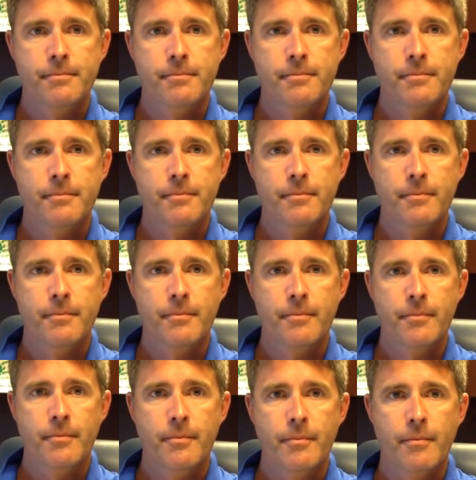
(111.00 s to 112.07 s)
tomorrow. You've
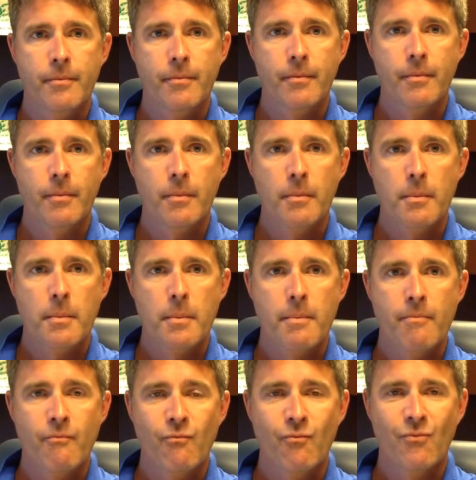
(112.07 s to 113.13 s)
watched a little hoops in your
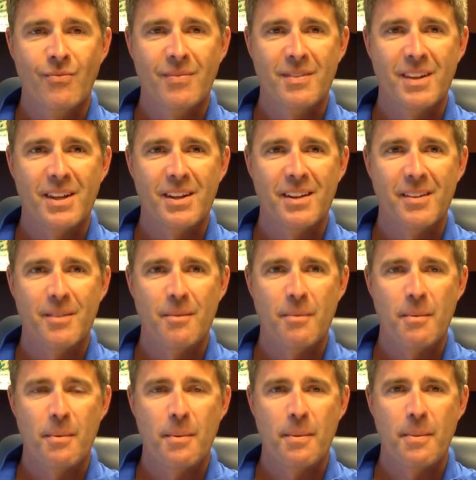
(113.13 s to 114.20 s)
days. Uh,
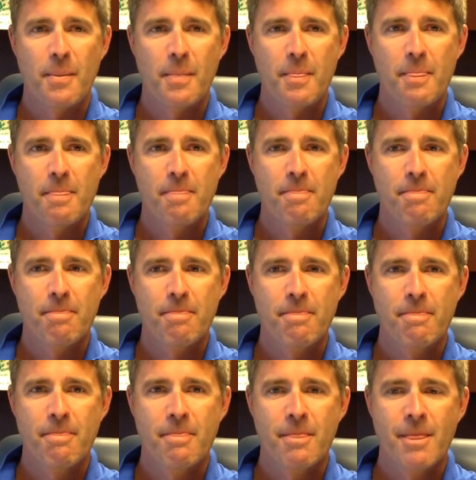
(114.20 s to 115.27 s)
what's your analysis of
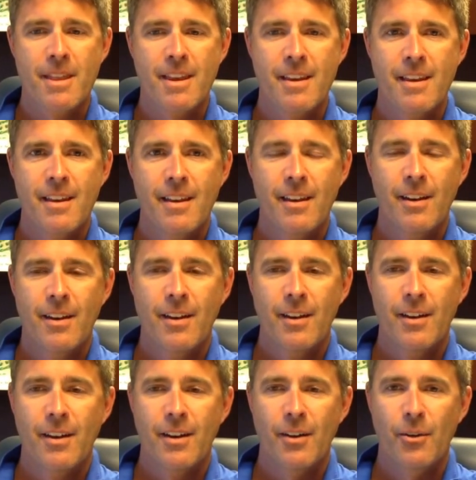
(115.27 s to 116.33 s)
Gators versus the Flyers?
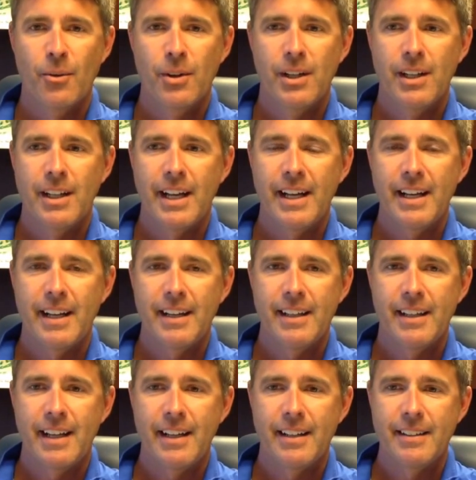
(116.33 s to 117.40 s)
Well, I,
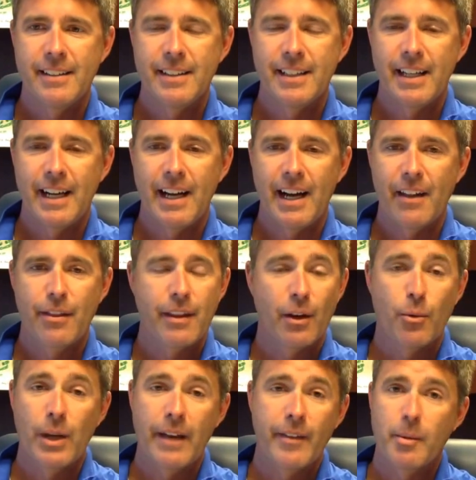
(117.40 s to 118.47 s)
I, I think we
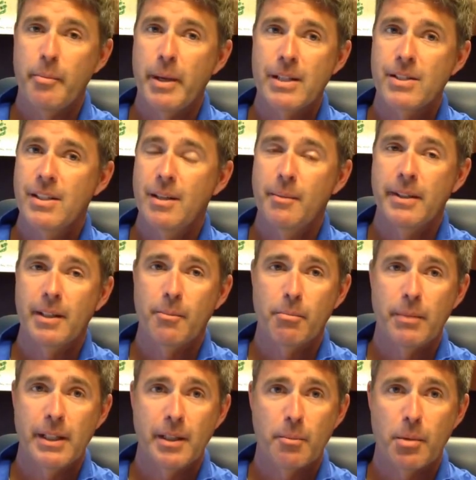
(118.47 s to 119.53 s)
have the best team in the
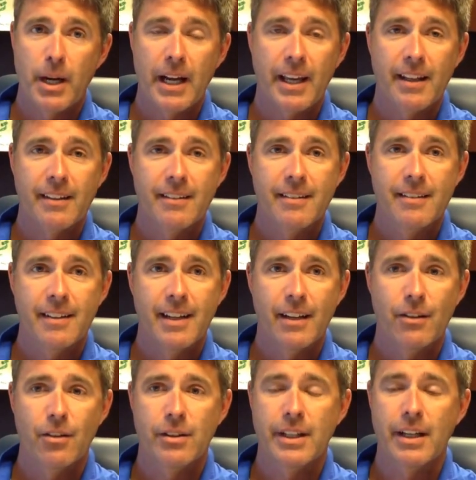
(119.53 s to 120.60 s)
in the bracket. I
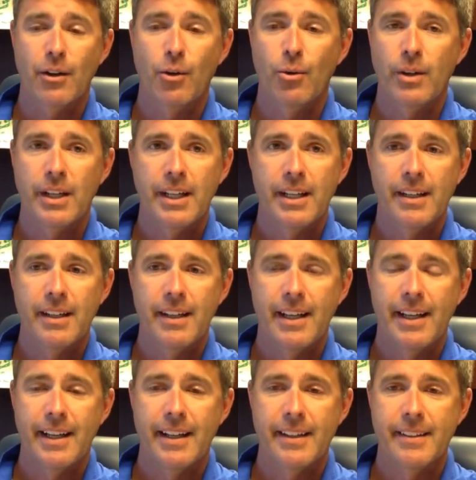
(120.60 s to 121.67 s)
thought that going in,
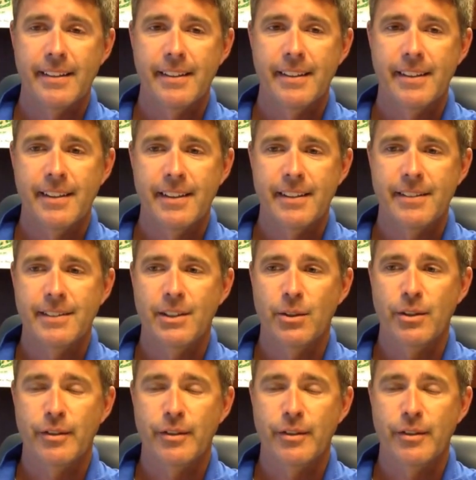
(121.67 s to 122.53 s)
and uh, you know the